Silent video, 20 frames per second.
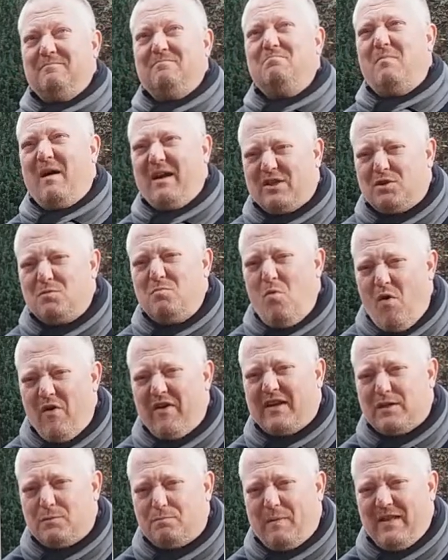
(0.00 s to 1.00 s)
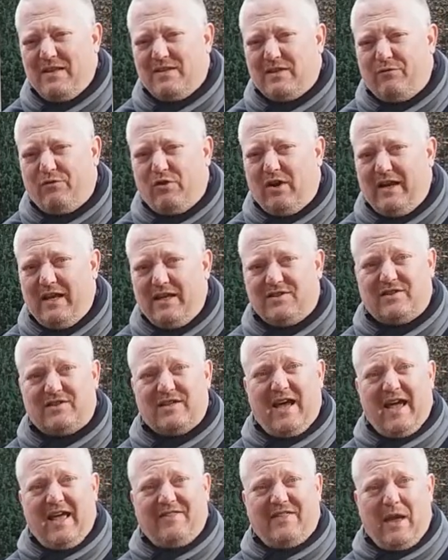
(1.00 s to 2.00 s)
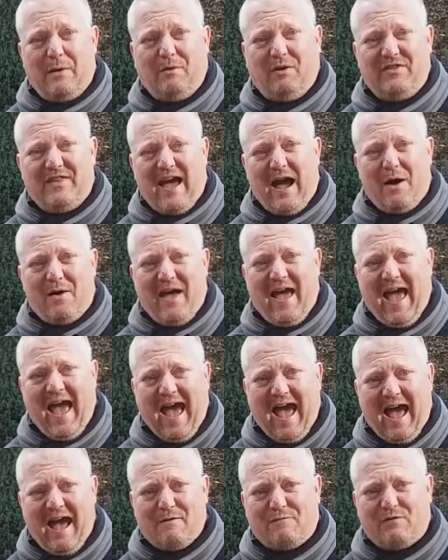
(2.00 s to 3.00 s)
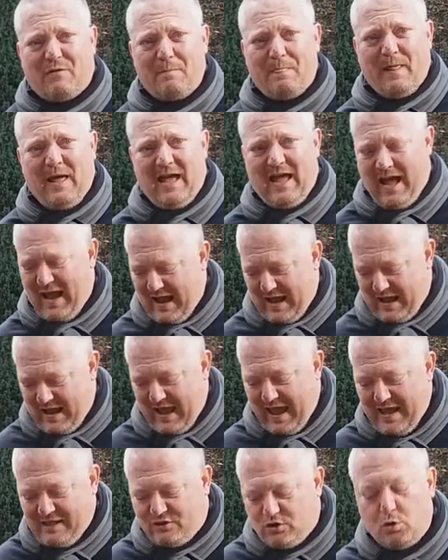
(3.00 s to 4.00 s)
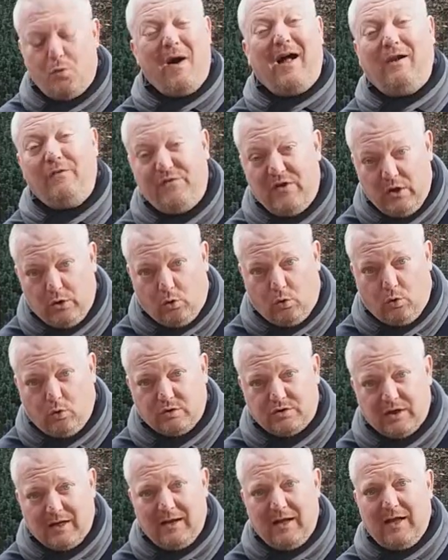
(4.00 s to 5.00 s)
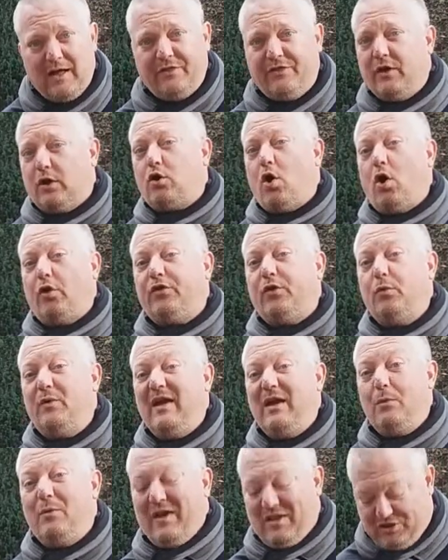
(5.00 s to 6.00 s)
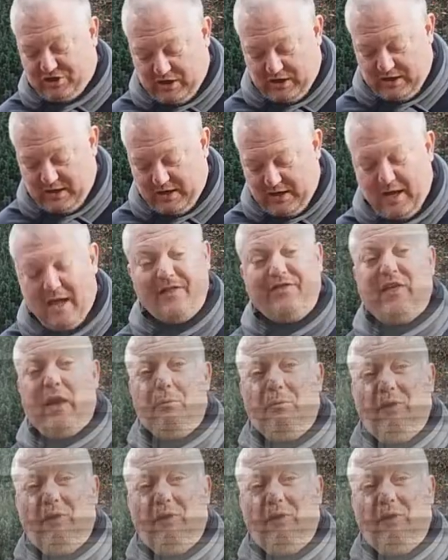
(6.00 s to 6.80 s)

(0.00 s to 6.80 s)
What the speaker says: much more expensive releases. They will now have a 12-year-old called the Wee Witchy. They